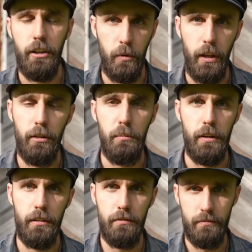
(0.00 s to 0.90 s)
I know that,
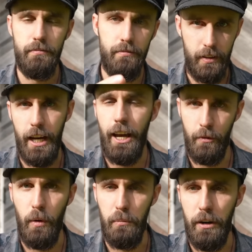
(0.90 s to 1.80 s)
but I
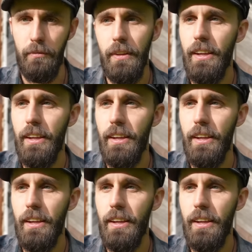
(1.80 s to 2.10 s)
have one pair.